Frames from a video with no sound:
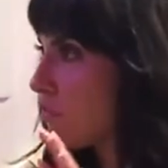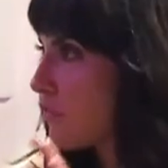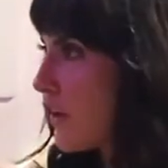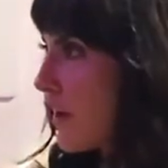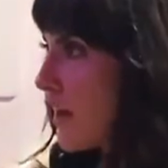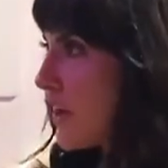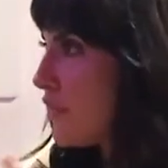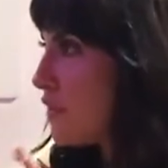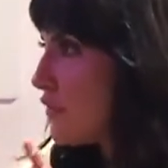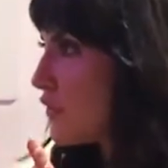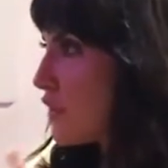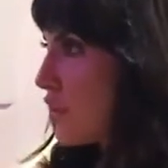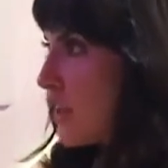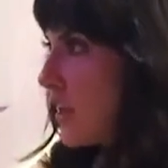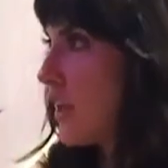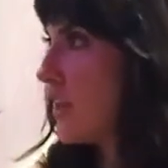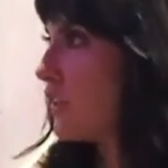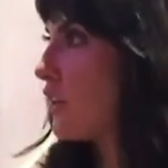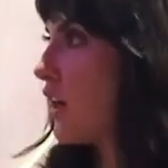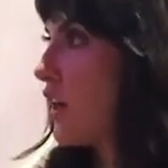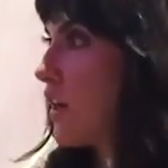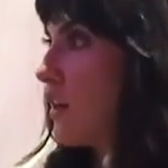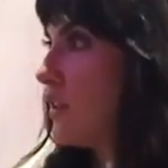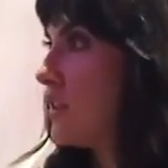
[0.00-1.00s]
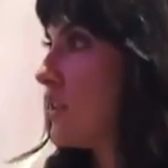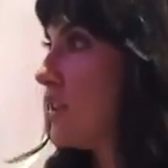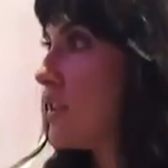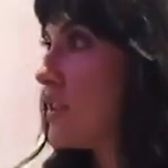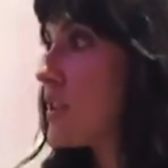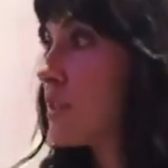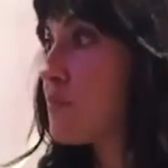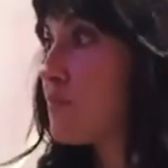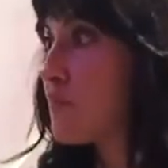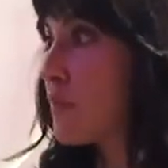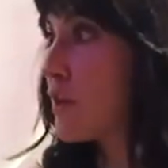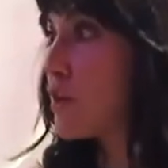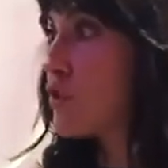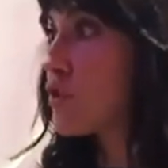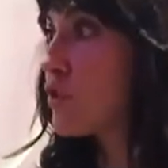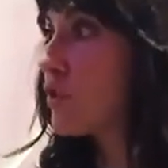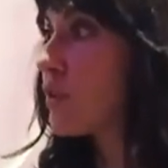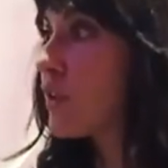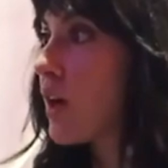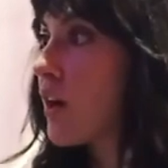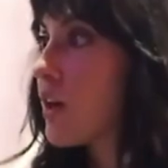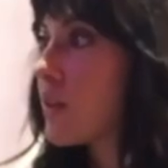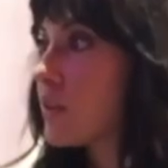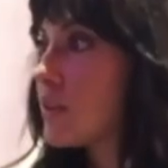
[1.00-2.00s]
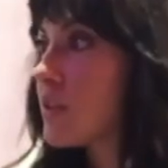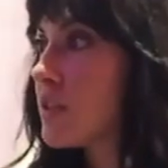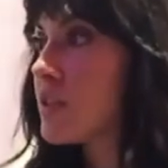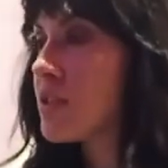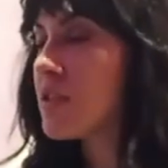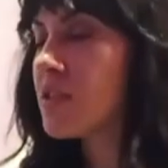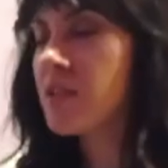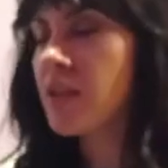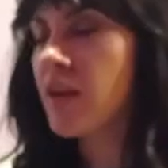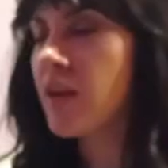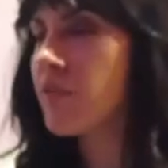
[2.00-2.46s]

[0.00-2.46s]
5-10 artists, special artists.